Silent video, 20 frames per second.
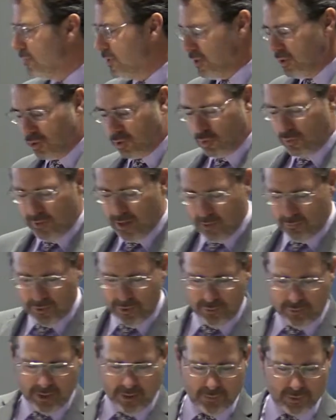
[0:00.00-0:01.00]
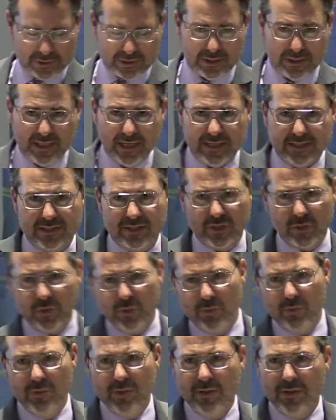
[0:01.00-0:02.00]
miracle that we were able to get
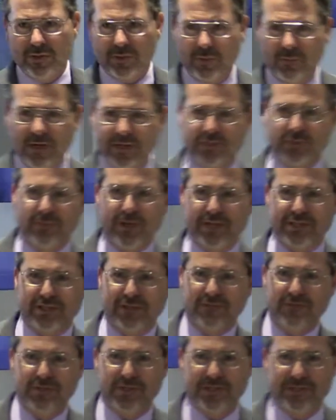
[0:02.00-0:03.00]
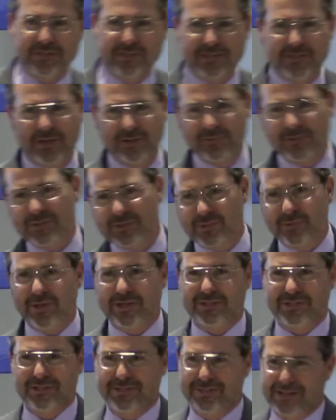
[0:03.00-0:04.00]
to the resurrection of Jesus on
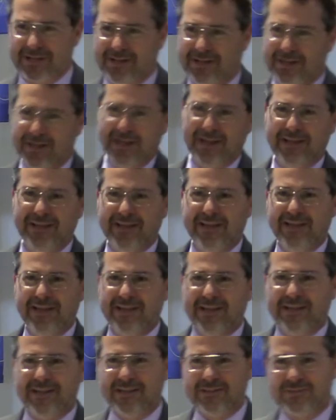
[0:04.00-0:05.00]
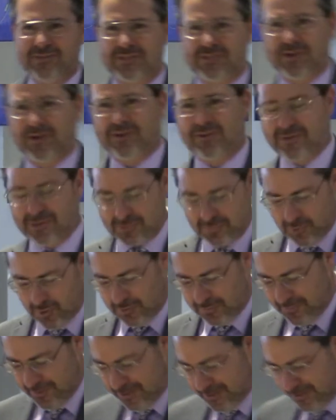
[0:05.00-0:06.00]
Resurrection Sunday as we started this
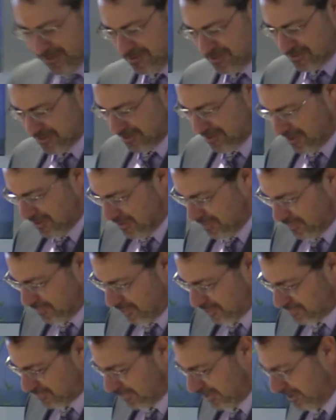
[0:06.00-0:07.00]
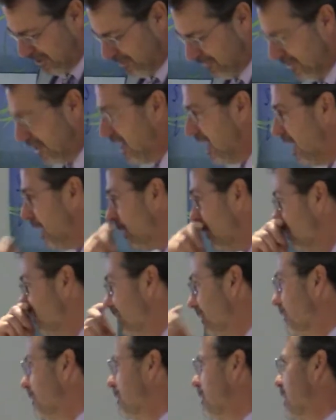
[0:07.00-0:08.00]
book many years ago. But we here we are,
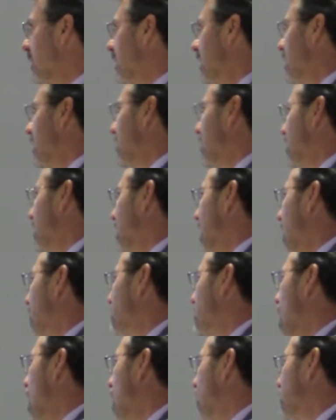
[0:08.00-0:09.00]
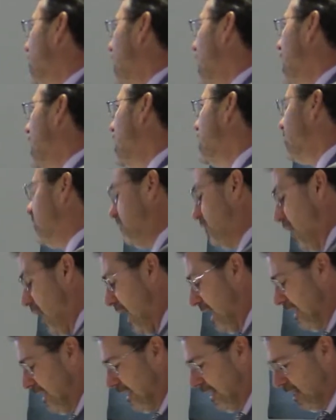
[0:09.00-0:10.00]
left off uh,
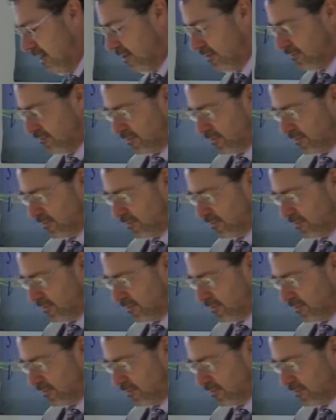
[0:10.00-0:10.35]
Friday on